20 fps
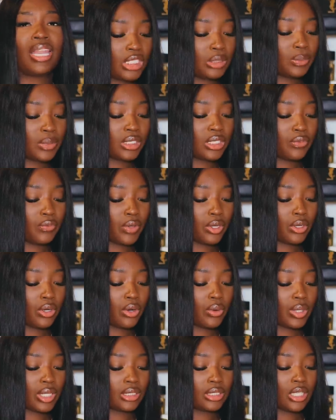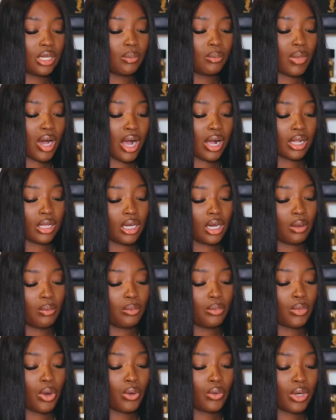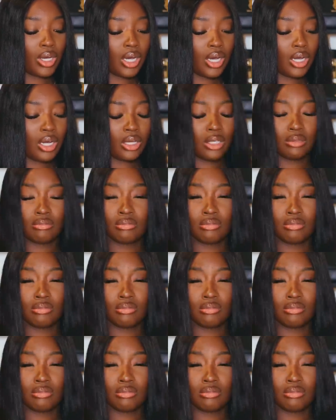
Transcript: This specific coat is the Moncler Mocha